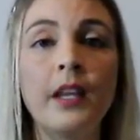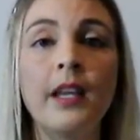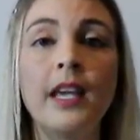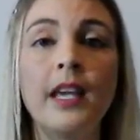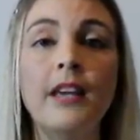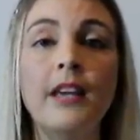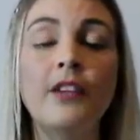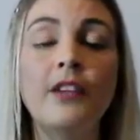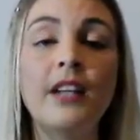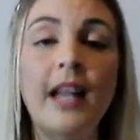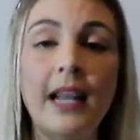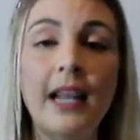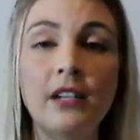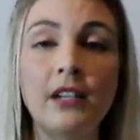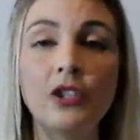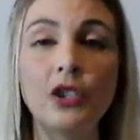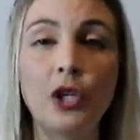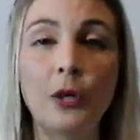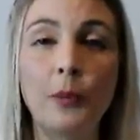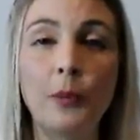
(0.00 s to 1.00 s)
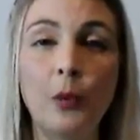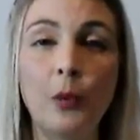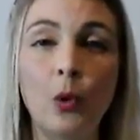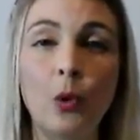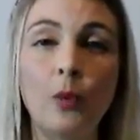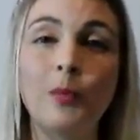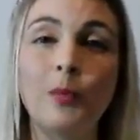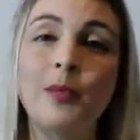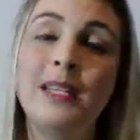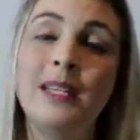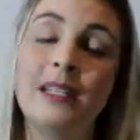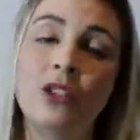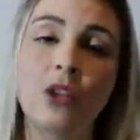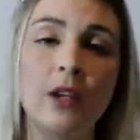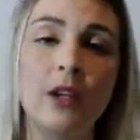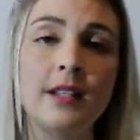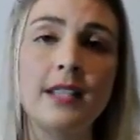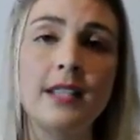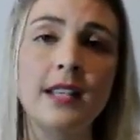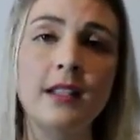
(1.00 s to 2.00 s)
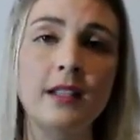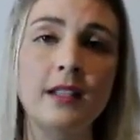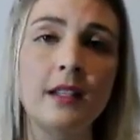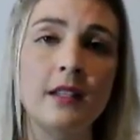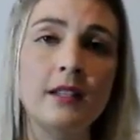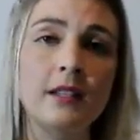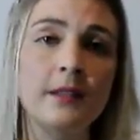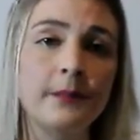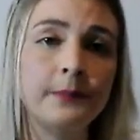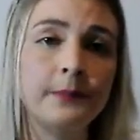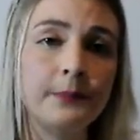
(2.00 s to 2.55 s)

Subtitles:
If you'd like to know more, please contact us.